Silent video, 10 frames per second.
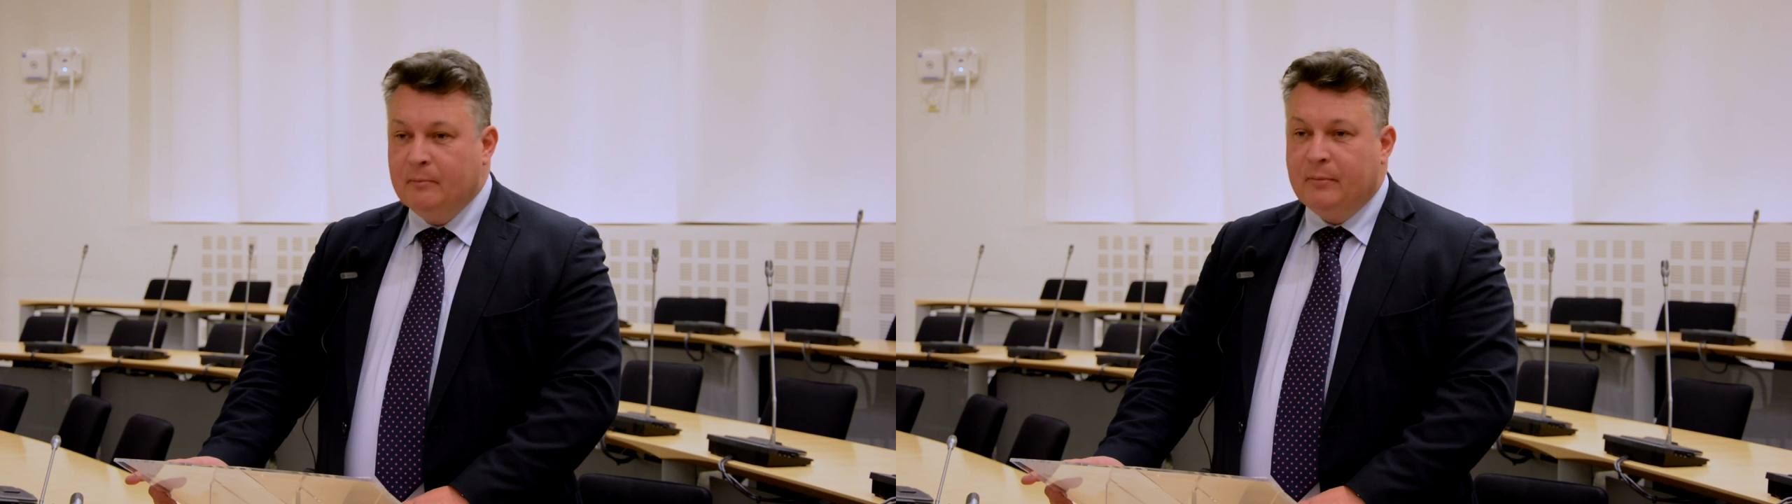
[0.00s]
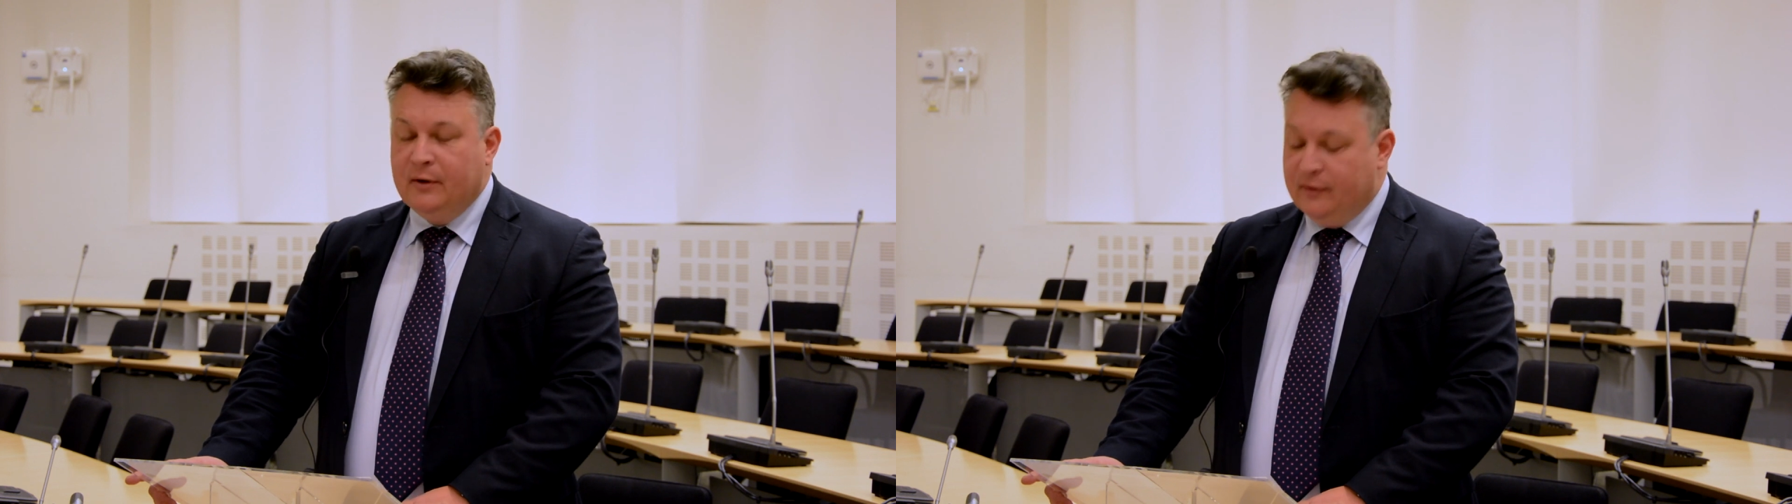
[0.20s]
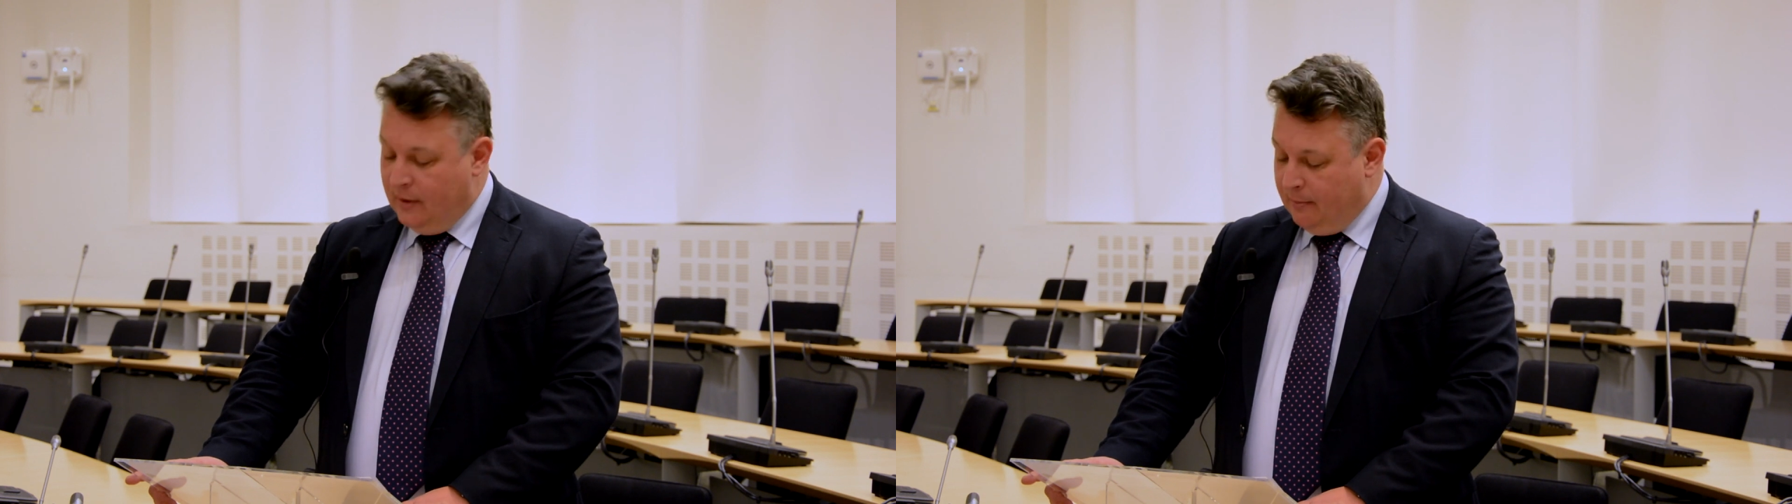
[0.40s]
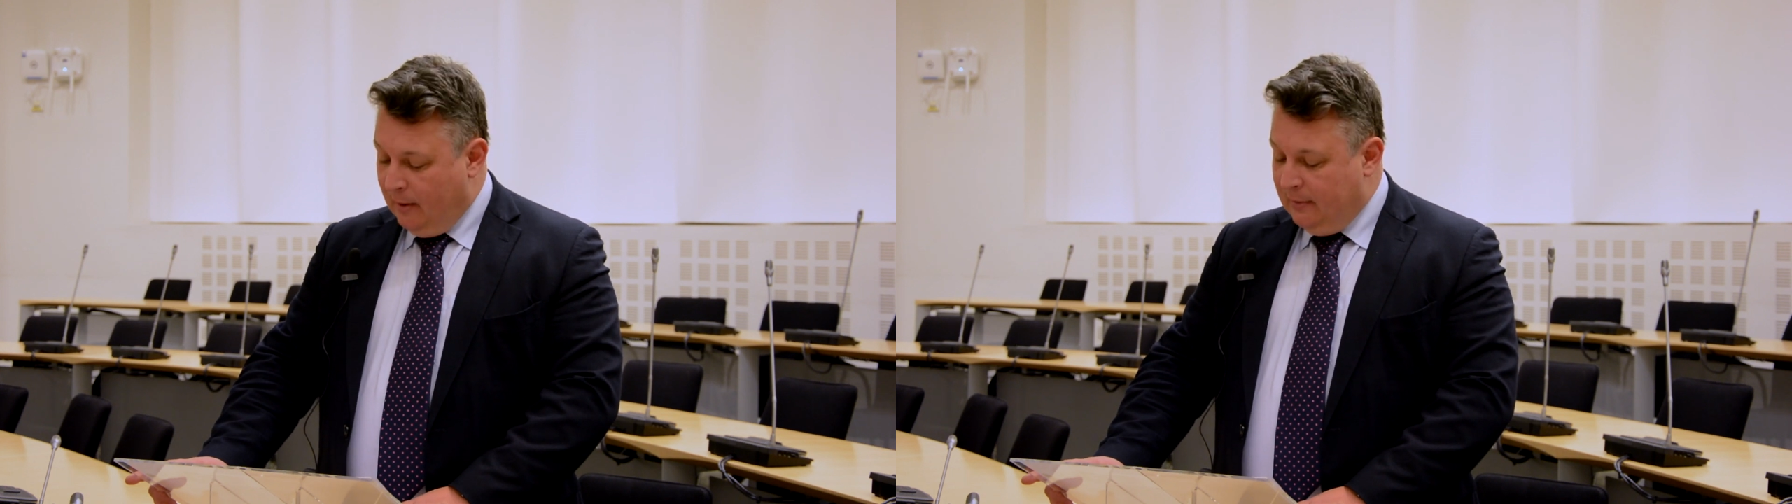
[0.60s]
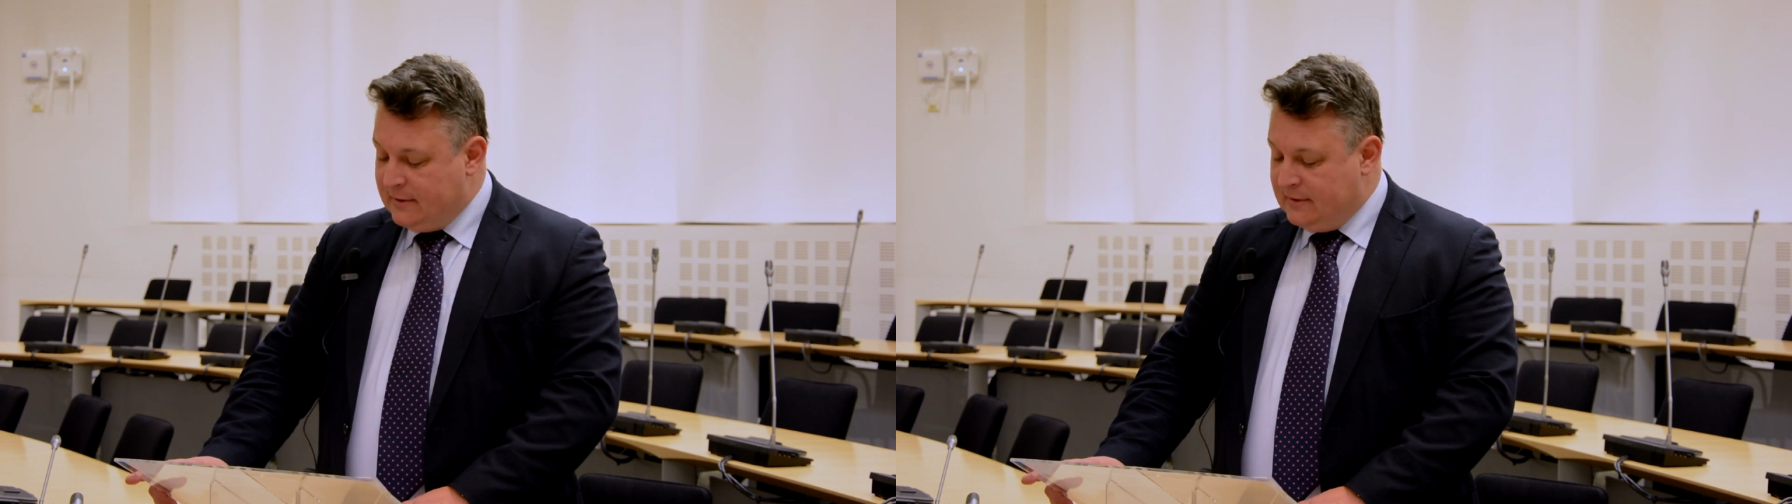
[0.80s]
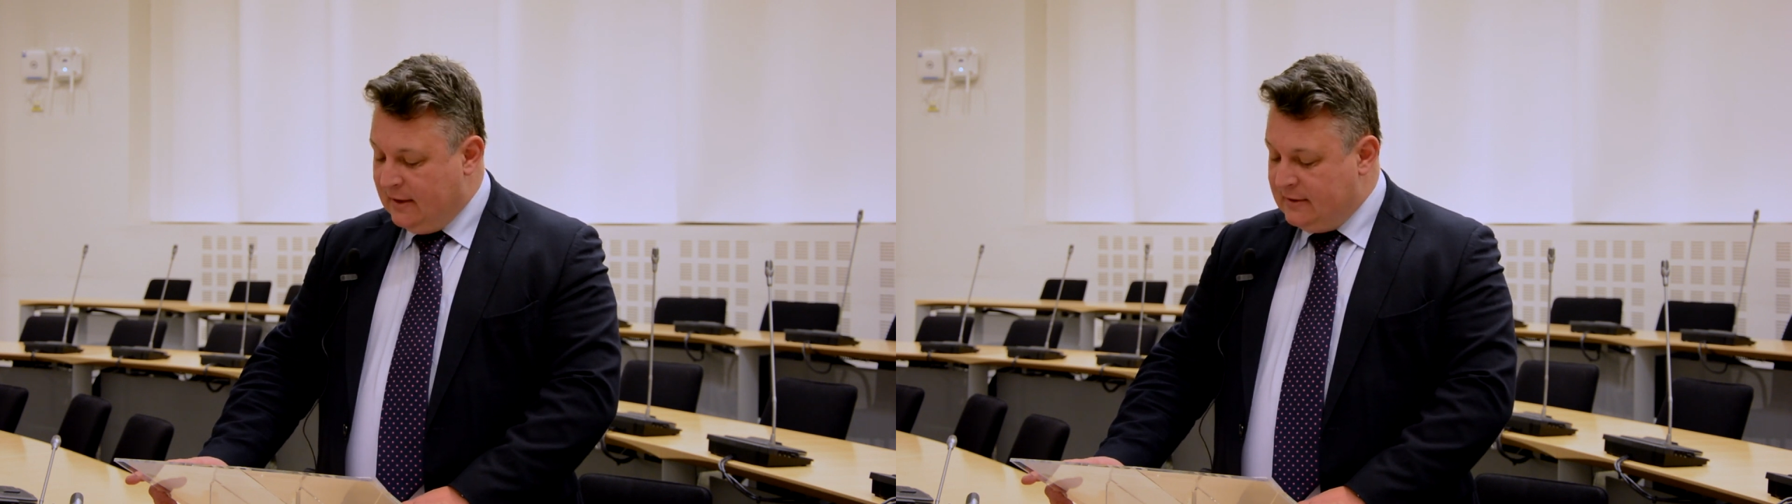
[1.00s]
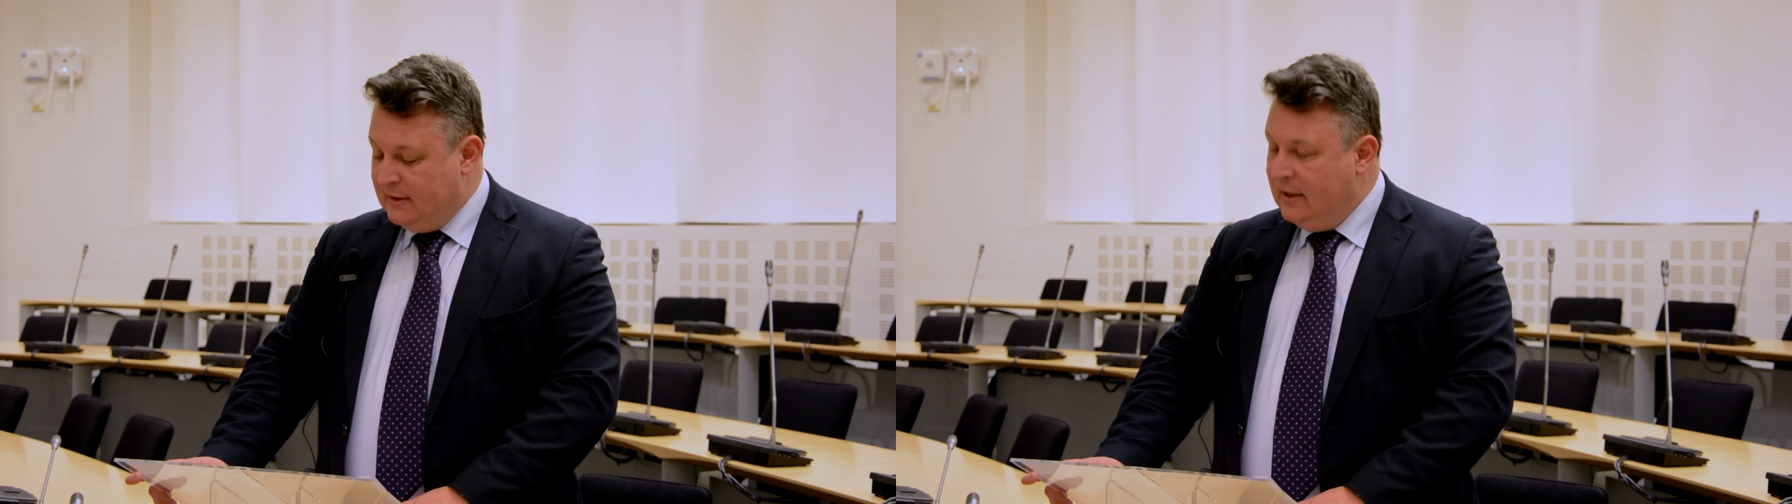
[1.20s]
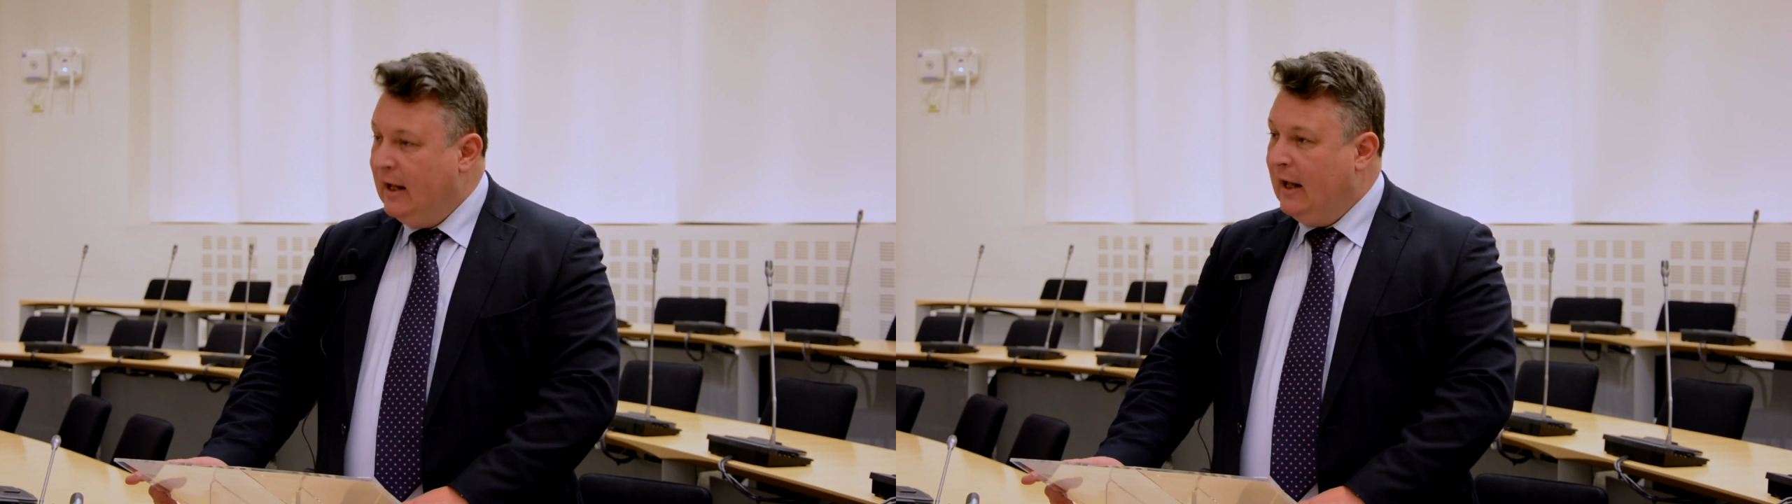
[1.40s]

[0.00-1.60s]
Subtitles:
both in the public sector